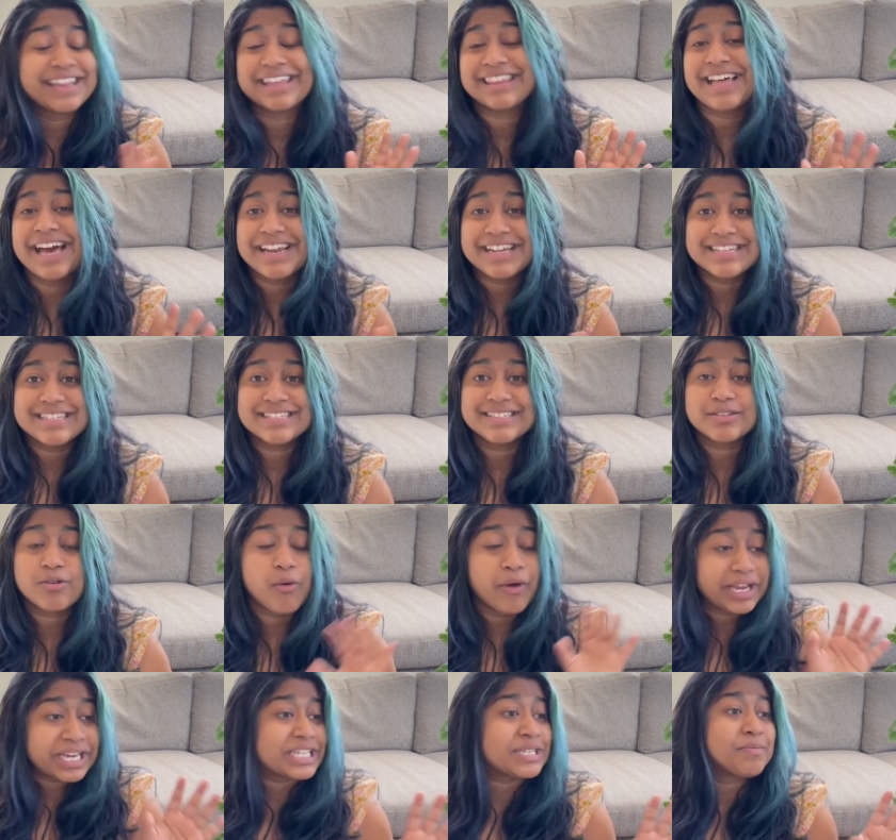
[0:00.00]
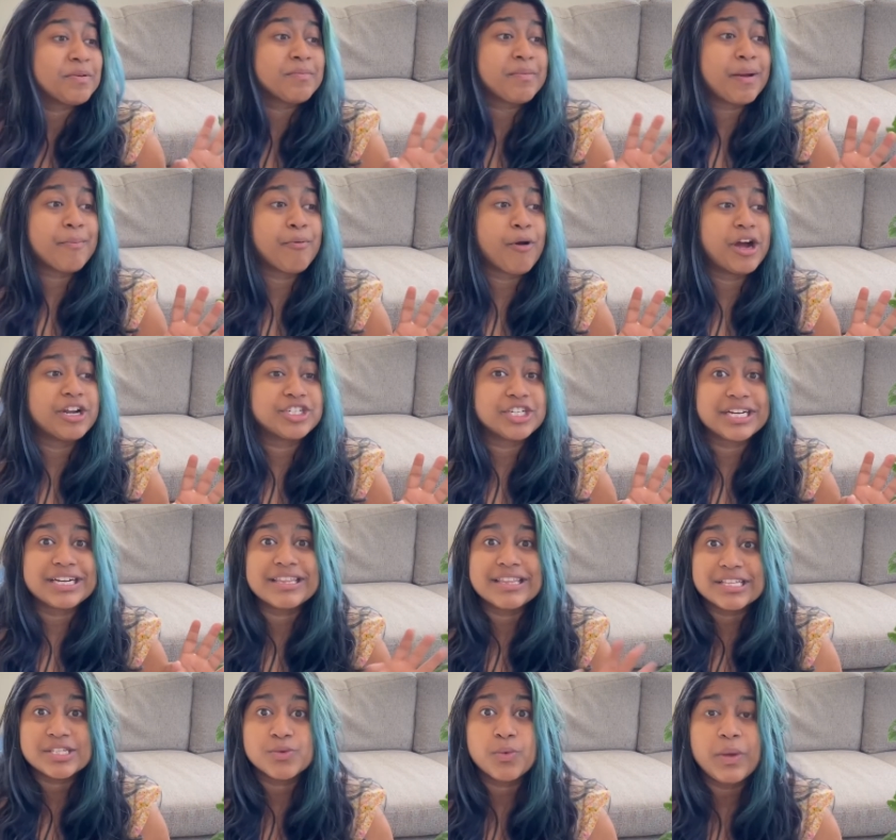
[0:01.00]
that is going to be my
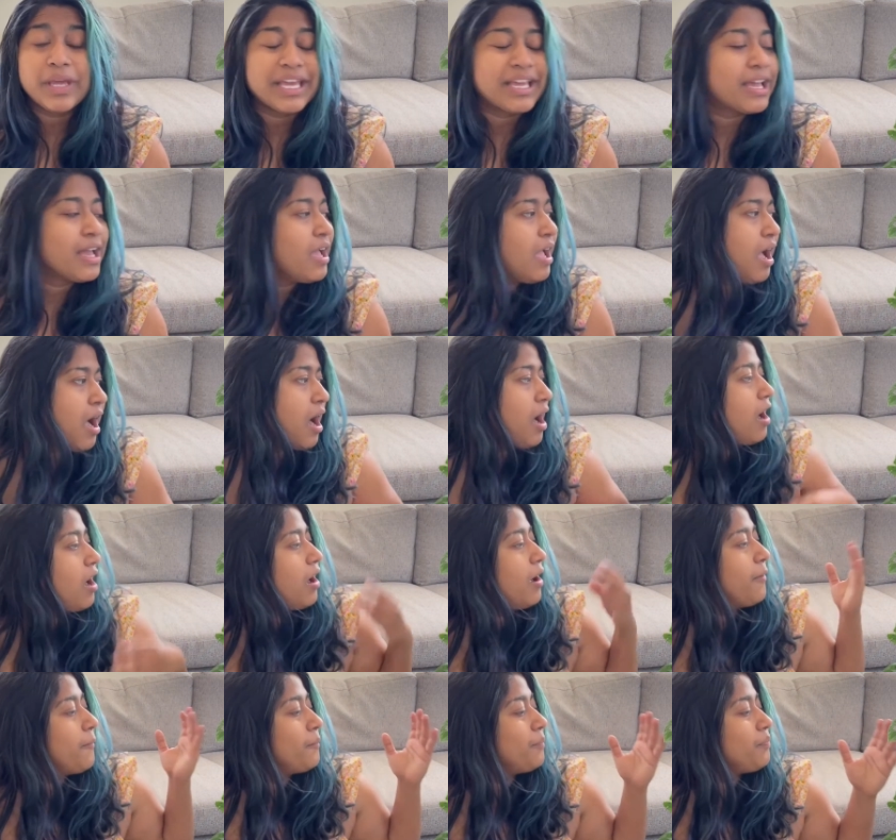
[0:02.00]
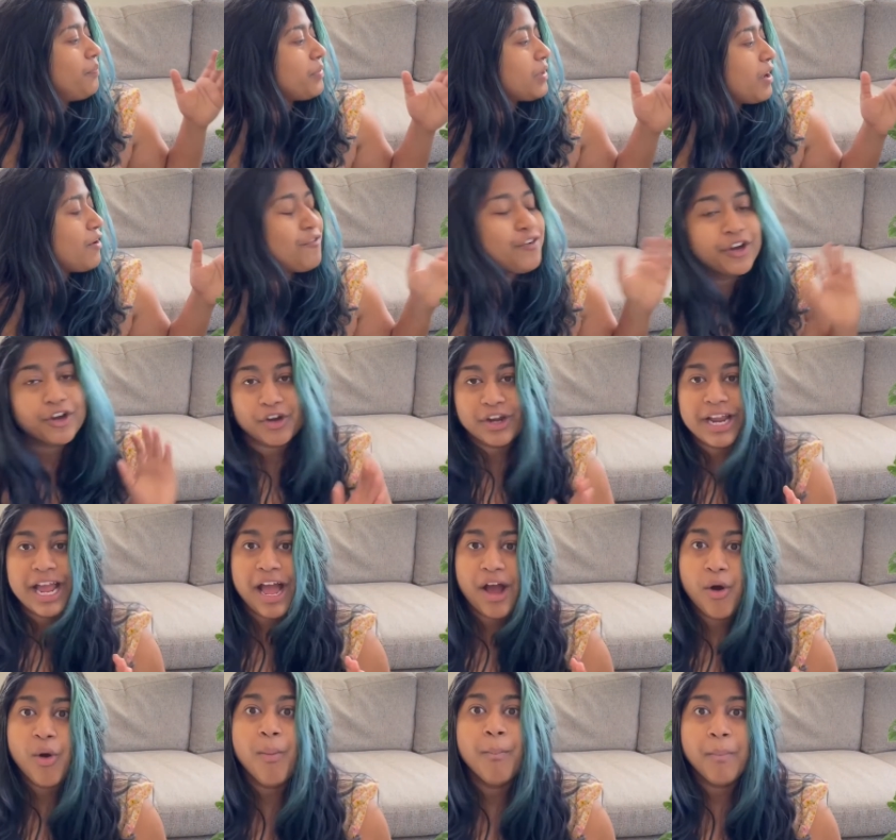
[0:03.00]
project this week, figuring
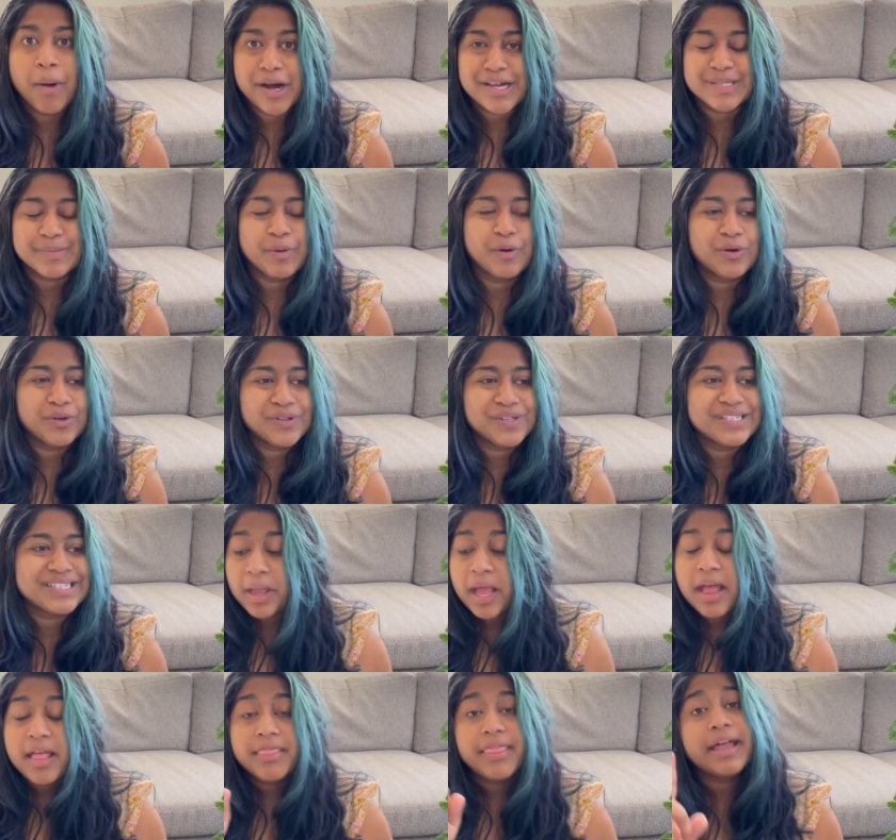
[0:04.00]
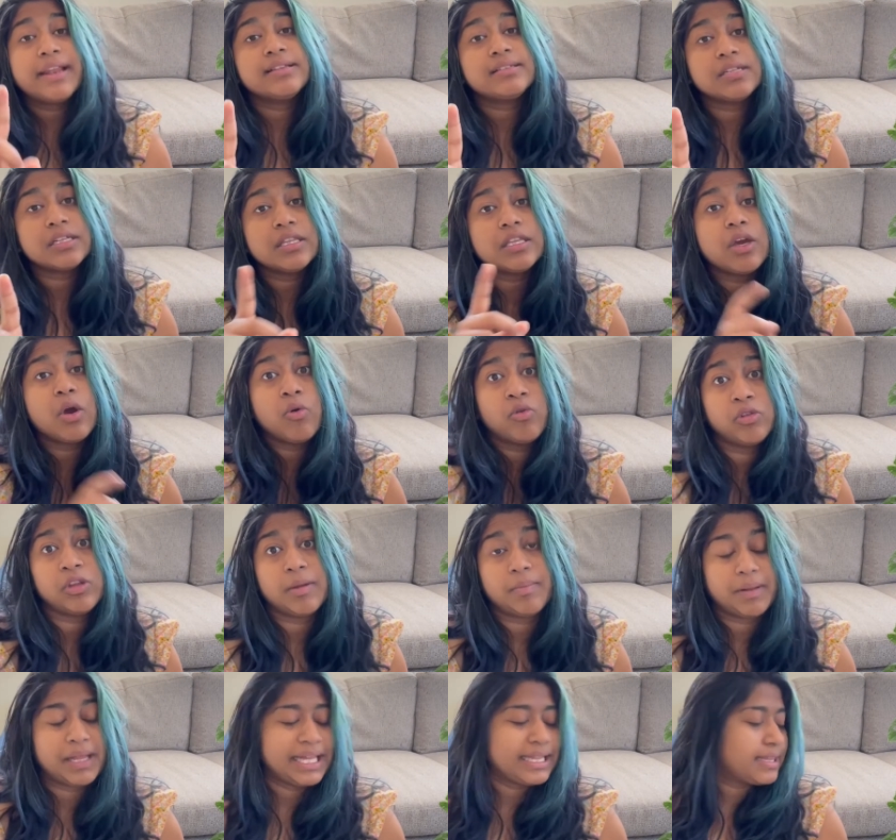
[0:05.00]
out moss poles. That is not the only
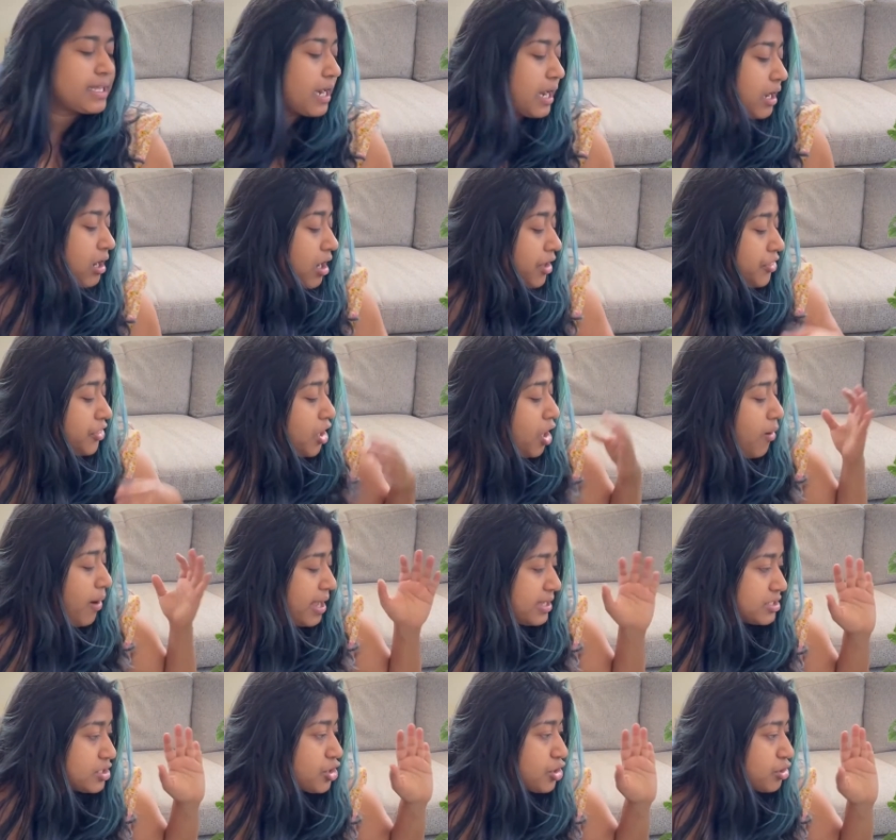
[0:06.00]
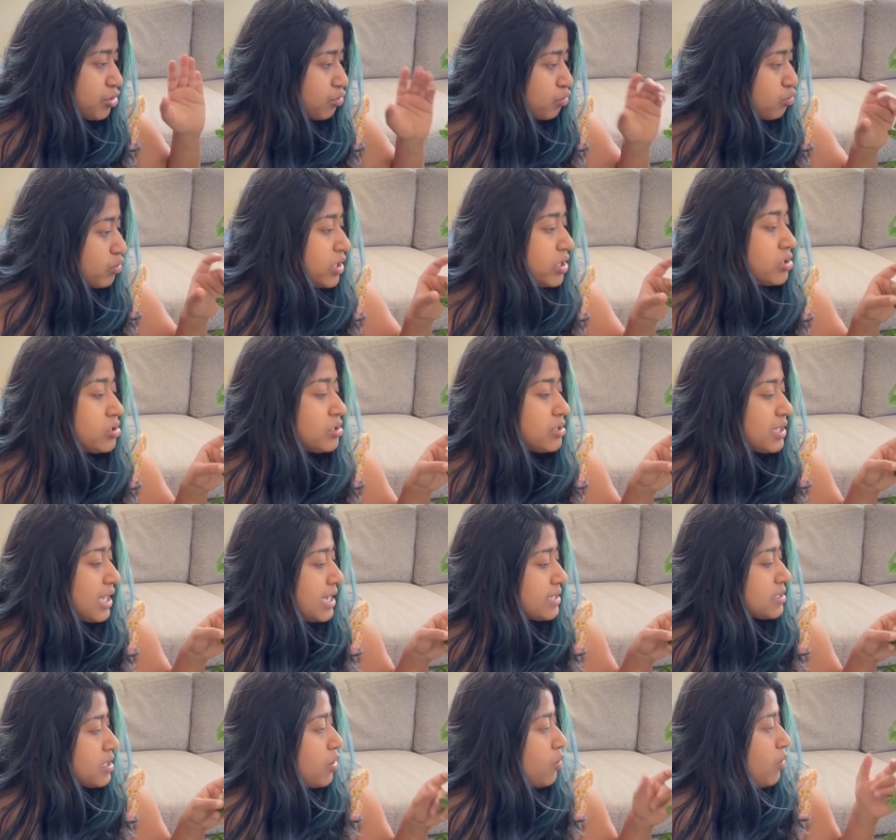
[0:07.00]
plant that I got though. As thrilled
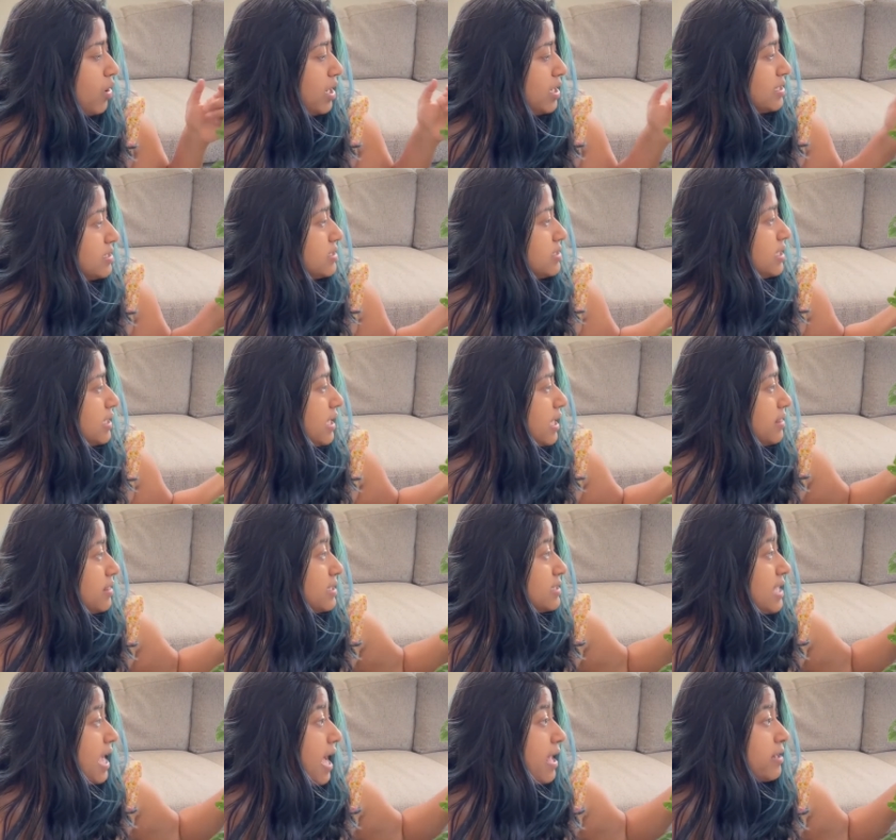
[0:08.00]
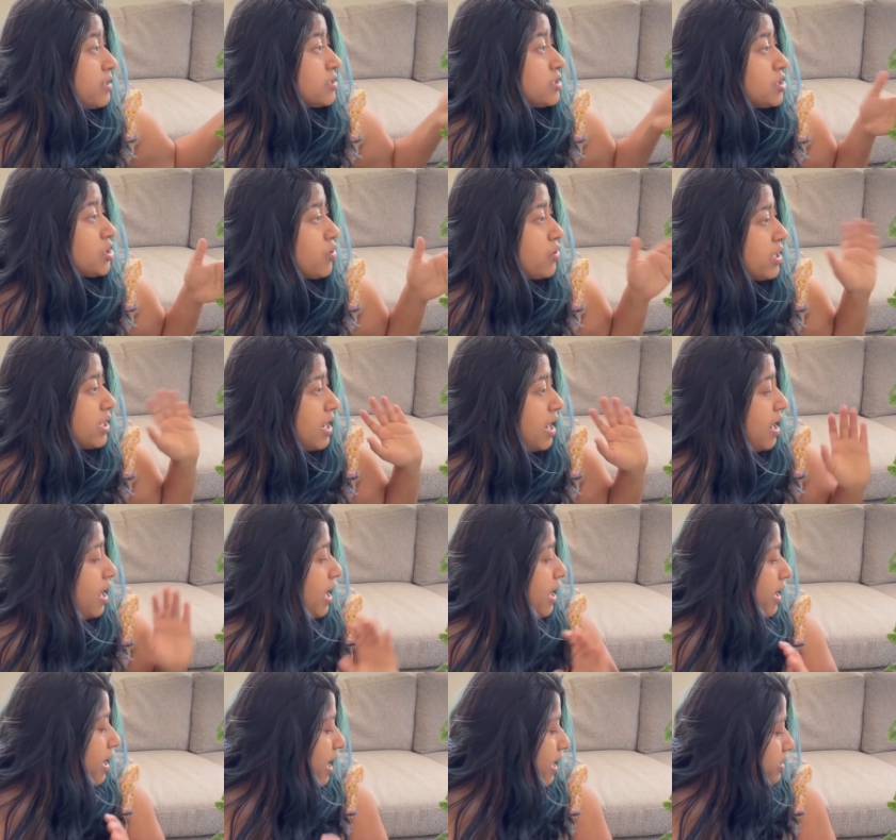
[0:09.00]
as I was to get this adansonii,
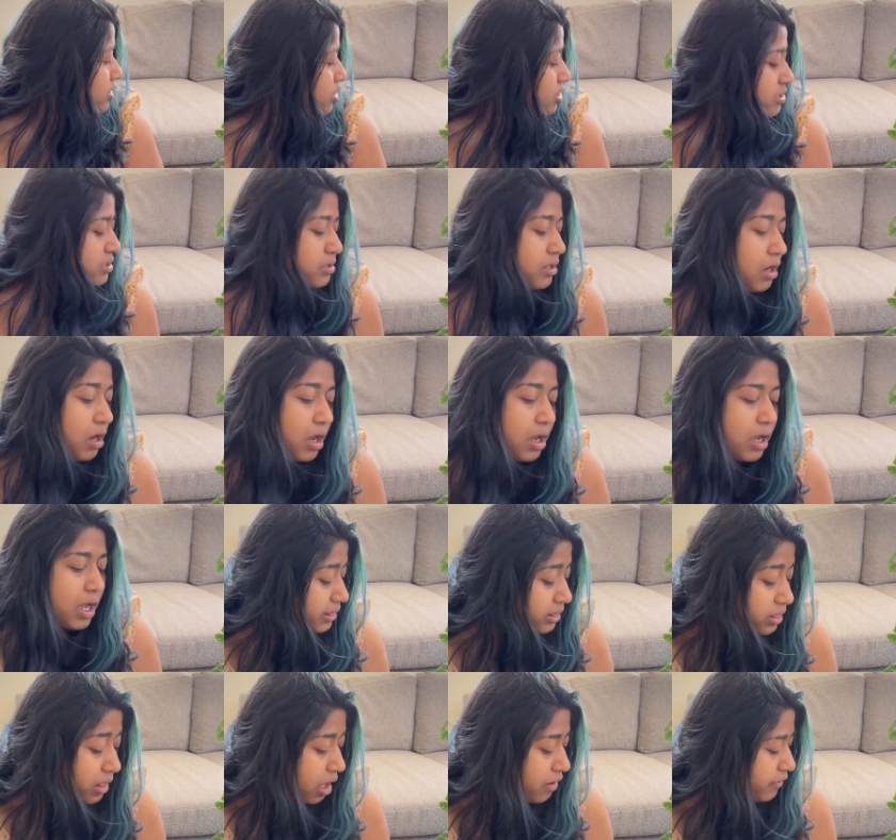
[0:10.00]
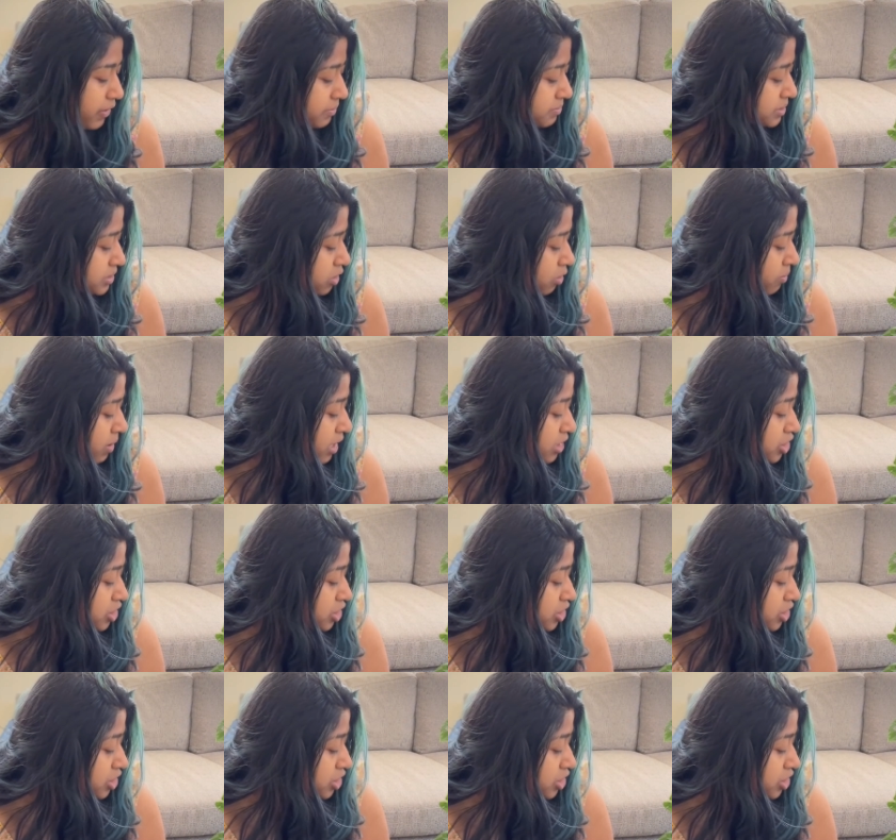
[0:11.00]
I love him so much.